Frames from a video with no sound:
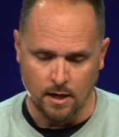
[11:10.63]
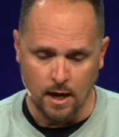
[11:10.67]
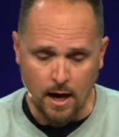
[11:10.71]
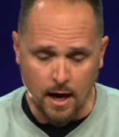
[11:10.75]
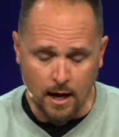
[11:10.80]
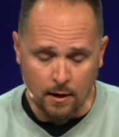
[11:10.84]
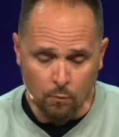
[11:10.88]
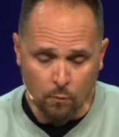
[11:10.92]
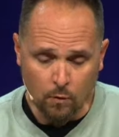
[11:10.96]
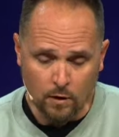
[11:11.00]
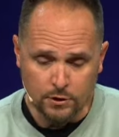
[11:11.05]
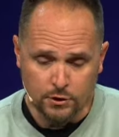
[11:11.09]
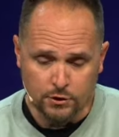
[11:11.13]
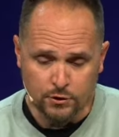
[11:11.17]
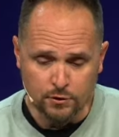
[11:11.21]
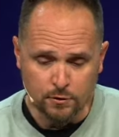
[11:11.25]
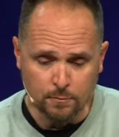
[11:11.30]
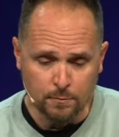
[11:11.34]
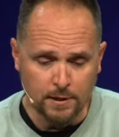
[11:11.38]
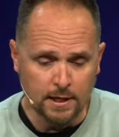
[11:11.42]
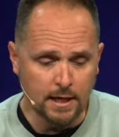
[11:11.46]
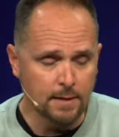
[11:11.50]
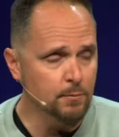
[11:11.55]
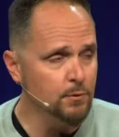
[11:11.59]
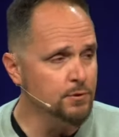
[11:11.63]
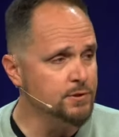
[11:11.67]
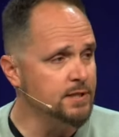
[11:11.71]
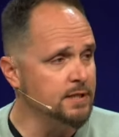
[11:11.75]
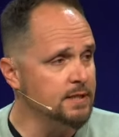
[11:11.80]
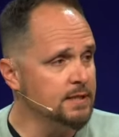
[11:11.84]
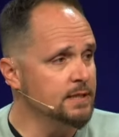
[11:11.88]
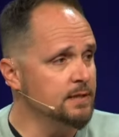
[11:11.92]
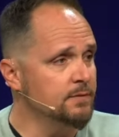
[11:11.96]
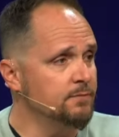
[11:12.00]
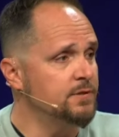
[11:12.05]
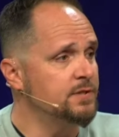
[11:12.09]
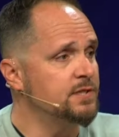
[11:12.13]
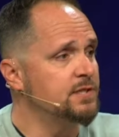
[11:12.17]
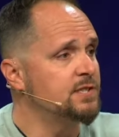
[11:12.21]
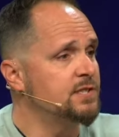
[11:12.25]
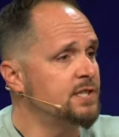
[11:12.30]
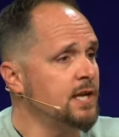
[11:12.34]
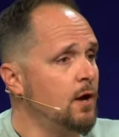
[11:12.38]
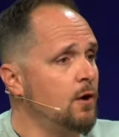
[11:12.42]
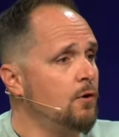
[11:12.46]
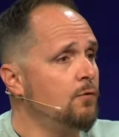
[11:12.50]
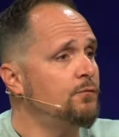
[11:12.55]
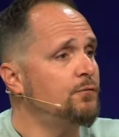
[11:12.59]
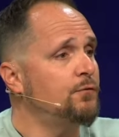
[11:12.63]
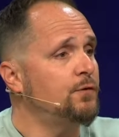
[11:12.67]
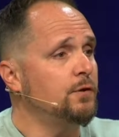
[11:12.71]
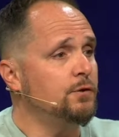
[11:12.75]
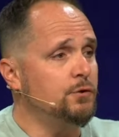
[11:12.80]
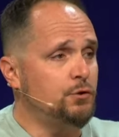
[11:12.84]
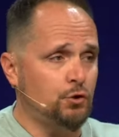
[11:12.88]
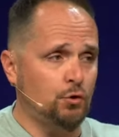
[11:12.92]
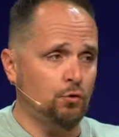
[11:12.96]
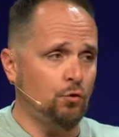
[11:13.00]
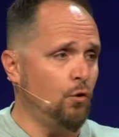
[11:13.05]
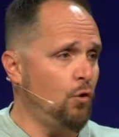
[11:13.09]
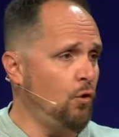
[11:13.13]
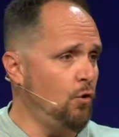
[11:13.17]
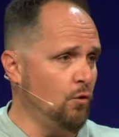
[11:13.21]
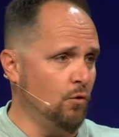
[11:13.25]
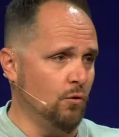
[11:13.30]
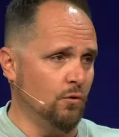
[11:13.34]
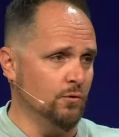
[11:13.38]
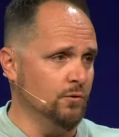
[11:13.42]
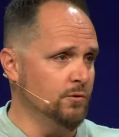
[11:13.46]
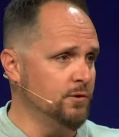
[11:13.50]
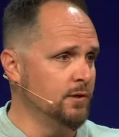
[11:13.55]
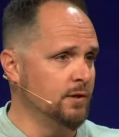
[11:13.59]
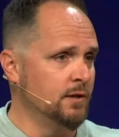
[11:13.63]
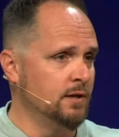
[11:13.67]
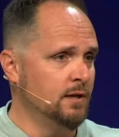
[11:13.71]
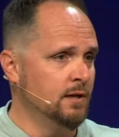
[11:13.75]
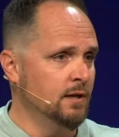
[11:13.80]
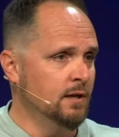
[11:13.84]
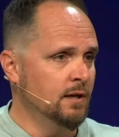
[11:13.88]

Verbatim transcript: I want you to be able to live self controlled